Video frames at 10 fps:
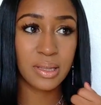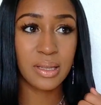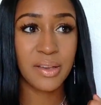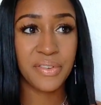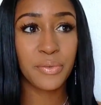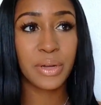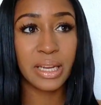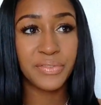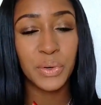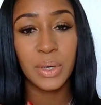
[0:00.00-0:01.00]
if I really
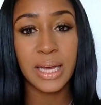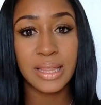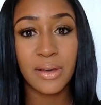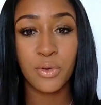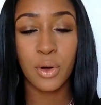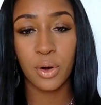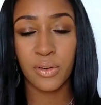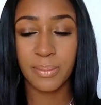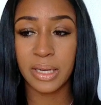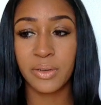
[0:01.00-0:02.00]
feel like they've got a lot
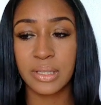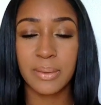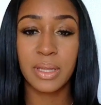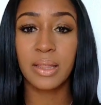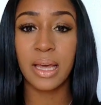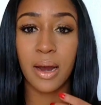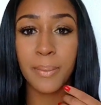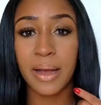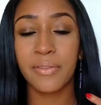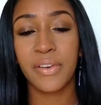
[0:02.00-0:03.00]
of money or something, then I
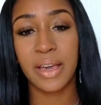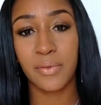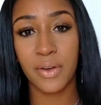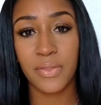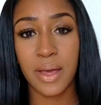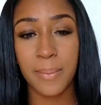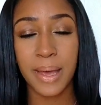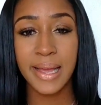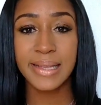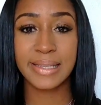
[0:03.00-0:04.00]
might favourite them
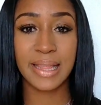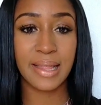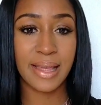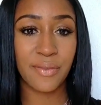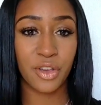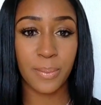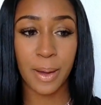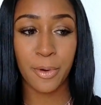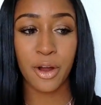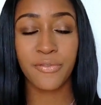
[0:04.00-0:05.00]
so that they view my
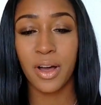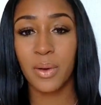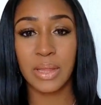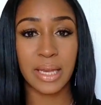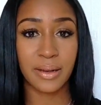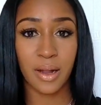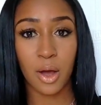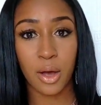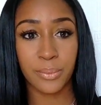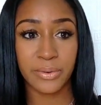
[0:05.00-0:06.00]
profile and then
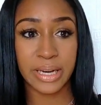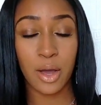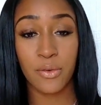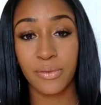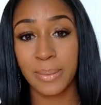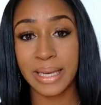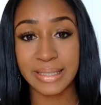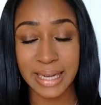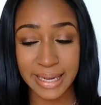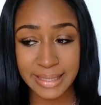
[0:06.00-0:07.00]
hopefully offer me a
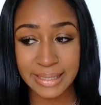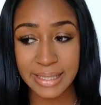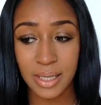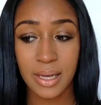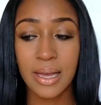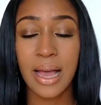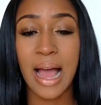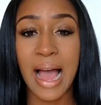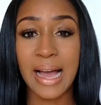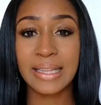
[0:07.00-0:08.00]
date.
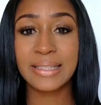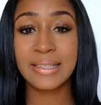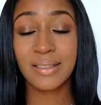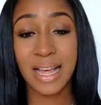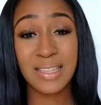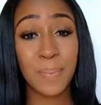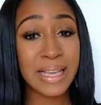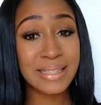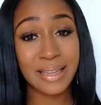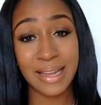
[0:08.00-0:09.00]
And that's
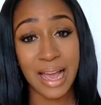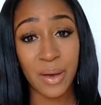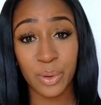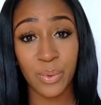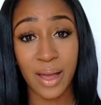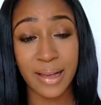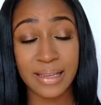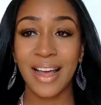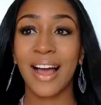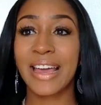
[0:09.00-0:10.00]
basically how it
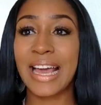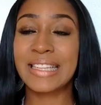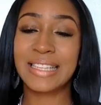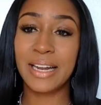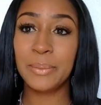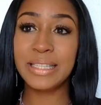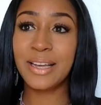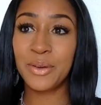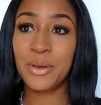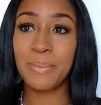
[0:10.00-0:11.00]
works. Okay, so let me
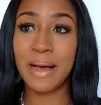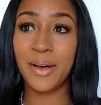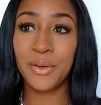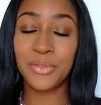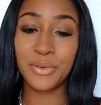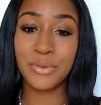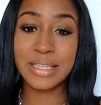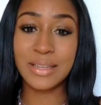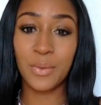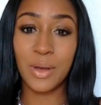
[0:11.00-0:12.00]
tell you about the
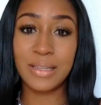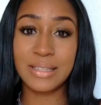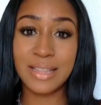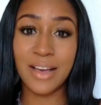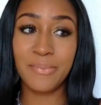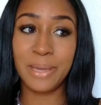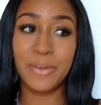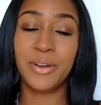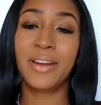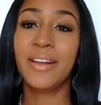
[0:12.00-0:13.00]
recent ones that I've been
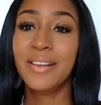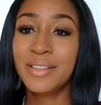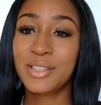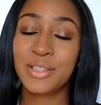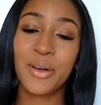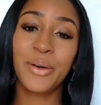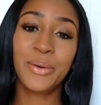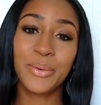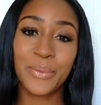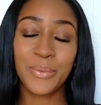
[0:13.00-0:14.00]
on.
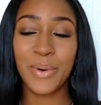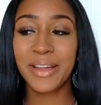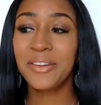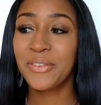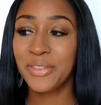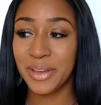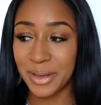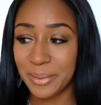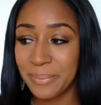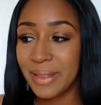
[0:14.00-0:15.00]
So, one of
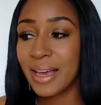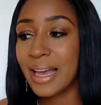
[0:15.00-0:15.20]
them